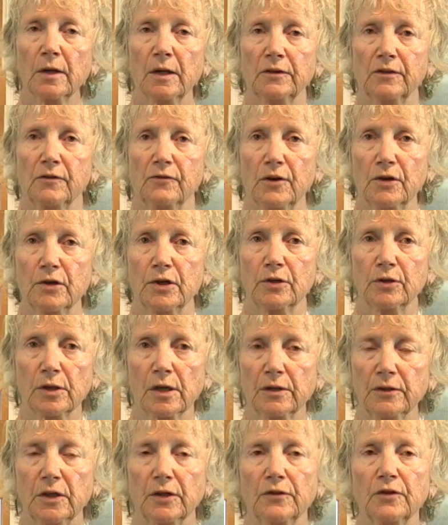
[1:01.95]
It's a very good
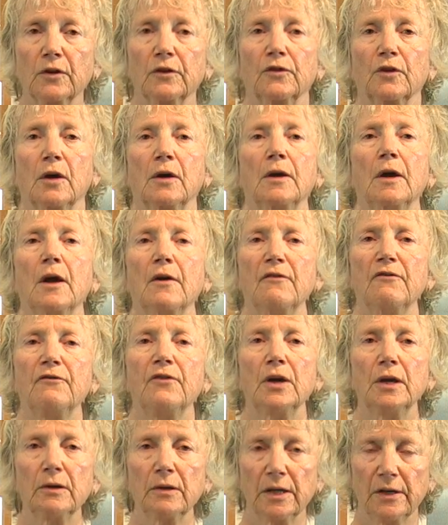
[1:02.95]
idea. It's a
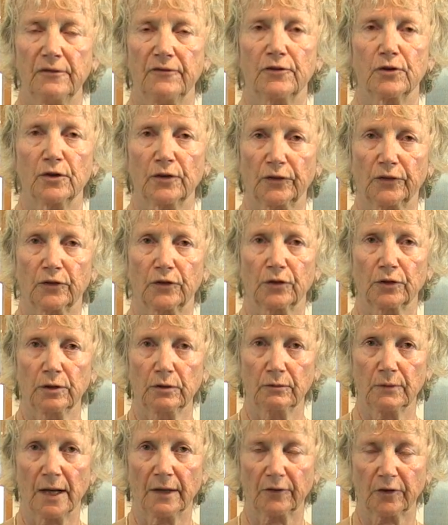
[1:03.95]
very
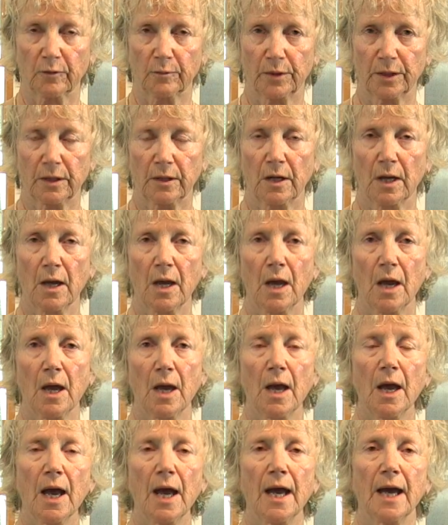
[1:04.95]
versatile recipe.
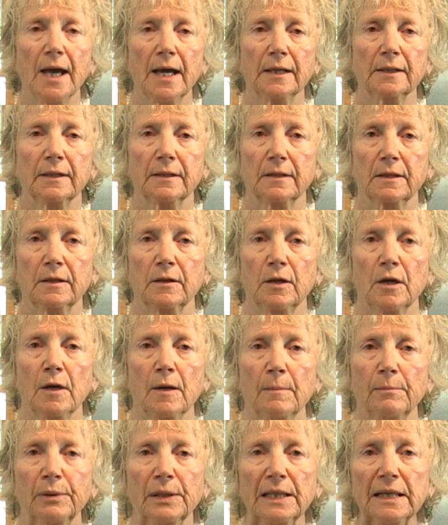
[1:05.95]
And
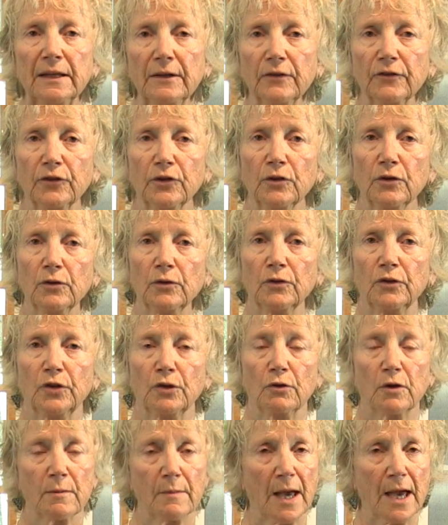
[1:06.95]
please use
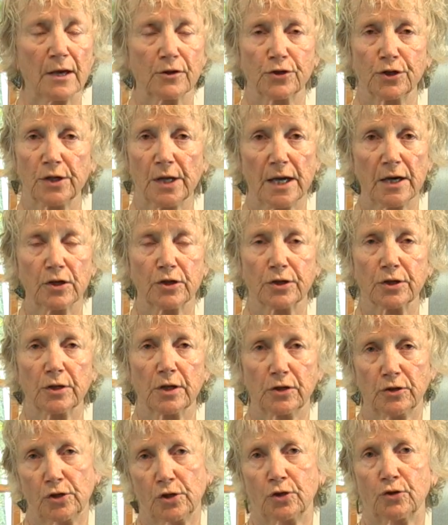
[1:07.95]
your imagination
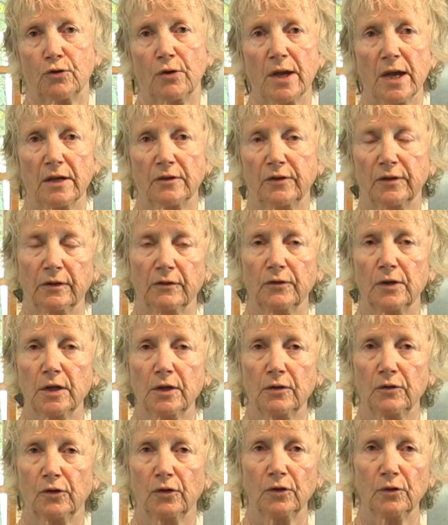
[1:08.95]
and your
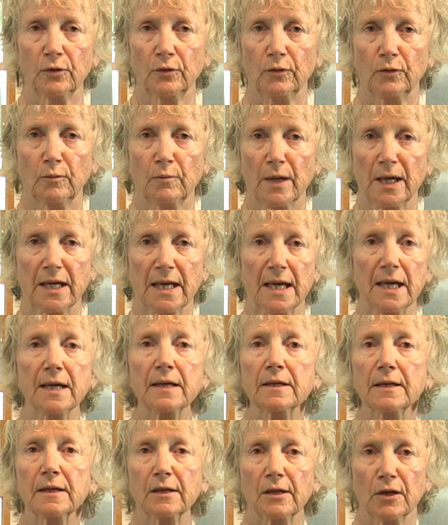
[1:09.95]
creativity to make
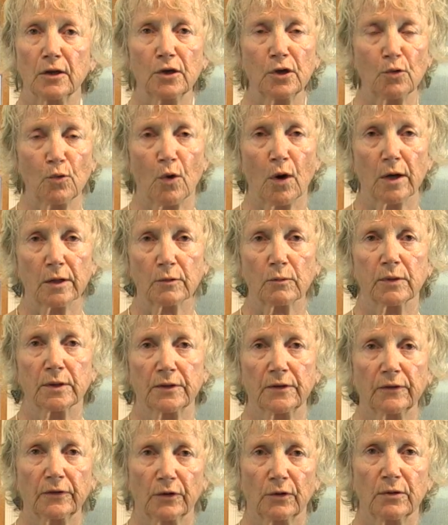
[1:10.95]
anything you want
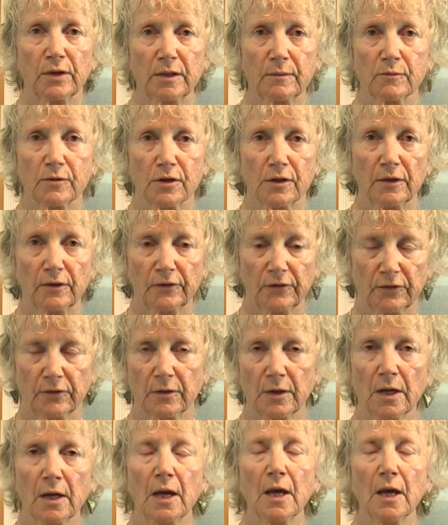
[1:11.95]
with this cream cheese.